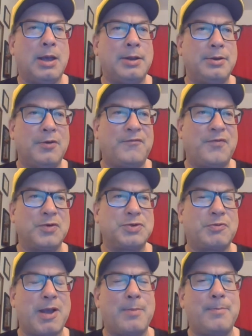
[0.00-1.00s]
No first
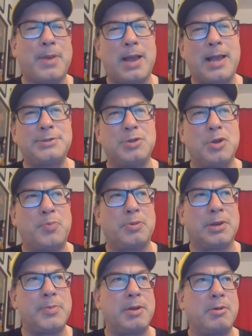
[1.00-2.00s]
round buys, no
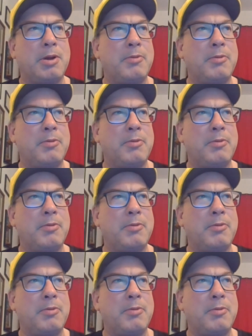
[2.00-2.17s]
preliminary